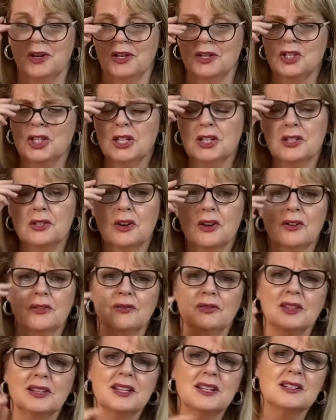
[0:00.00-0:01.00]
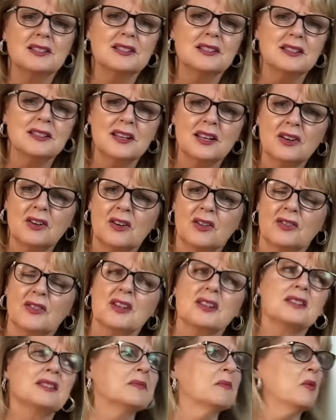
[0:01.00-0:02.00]
and she sort of listened in on
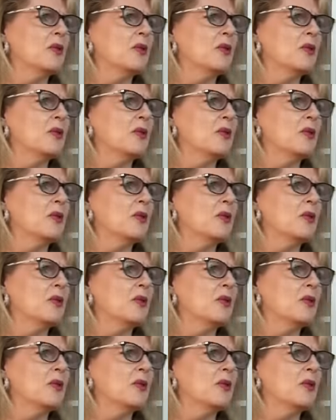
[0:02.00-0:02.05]
this and